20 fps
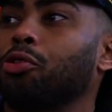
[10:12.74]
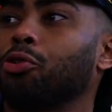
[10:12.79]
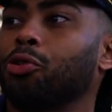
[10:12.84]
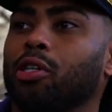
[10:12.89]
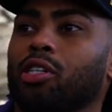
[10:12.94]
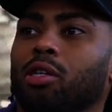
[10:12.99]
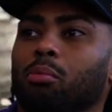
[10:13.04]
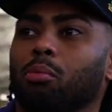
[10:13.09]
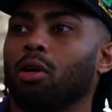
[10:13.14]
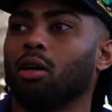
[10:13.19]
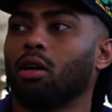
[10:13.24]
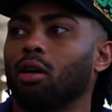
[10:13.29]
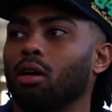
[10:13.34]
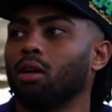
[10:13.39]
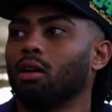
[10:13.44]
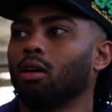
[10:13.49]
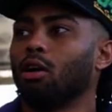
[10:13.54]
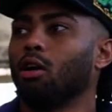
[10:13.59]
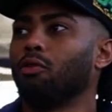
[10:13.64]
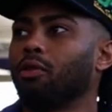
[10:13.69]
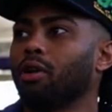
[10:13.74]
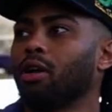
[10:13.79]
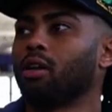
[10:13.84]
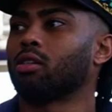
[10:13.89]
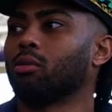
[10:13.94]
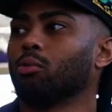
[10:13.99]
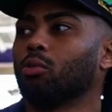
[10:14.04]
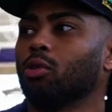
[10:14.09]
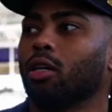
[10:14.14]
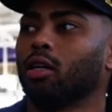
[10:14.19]
nutrition bar over there
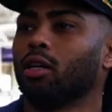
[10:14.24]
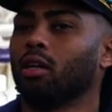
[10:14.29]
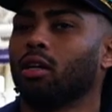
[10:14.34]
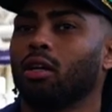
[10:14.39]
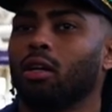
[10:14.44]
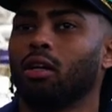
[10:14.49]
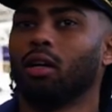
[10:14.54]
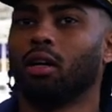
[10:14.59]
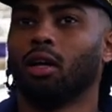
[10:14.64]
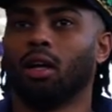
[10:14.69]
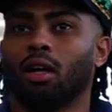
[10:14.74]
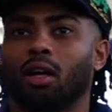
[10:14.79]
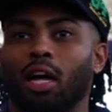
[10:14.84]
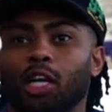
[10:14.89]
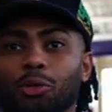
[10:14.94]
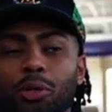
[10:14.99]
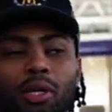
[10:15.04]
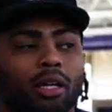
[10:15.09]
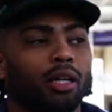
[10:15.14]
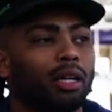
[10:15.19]
somewhere. Actually,